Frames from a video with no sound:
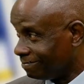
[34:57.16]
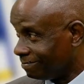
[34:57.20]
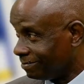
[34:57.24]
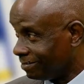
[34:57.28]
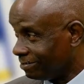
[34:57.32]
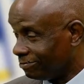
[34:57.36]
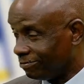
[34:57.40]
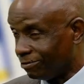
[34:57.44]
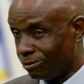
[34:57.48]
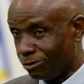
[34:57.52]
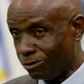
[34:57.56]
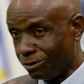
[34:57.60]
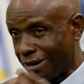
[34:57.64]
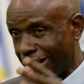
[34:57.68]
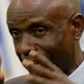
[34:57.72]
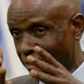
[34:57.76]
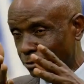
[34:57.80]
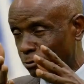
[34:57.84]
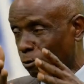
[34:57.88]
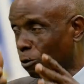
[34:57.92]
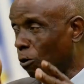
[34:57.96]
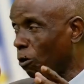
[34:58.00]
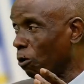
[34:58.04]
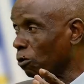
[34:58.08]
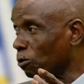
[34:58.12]
if you look
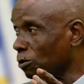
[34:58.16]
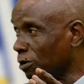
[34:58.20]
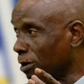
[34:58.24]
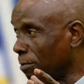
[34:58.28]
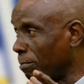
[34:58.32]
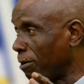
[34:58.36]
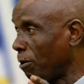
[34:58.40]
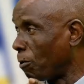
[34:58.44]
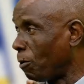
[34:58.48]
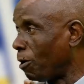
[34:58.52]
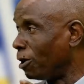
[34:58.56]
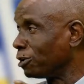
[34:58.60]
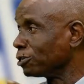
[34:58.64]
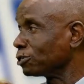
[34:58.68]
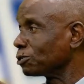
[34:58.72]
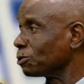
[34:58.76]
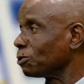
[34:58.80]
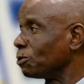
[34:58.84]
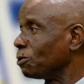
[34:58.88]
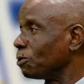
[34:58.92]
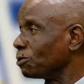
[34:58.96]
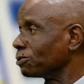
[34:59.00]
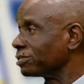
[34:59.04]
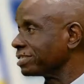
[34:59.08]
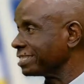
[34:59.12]
at goal number one to
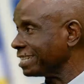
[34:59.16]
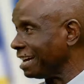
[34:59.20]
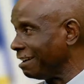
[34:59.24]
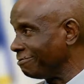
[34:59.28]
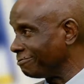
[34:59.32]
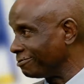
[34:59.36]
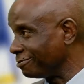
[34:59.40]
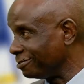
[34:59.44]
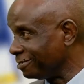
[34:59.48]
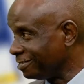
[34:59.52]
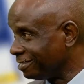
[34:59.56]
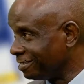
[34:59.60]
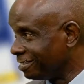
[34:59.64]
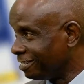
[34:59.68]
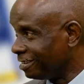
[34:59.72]
goal seven,